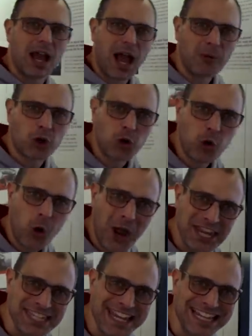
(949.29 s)
I'm
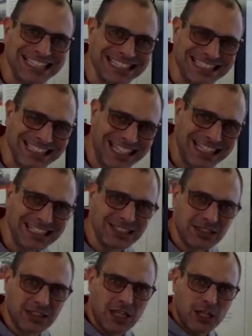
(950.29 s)
quite
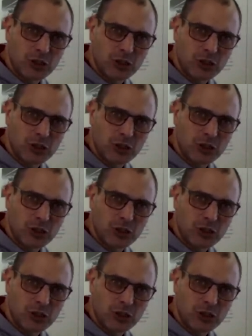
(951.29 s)
excited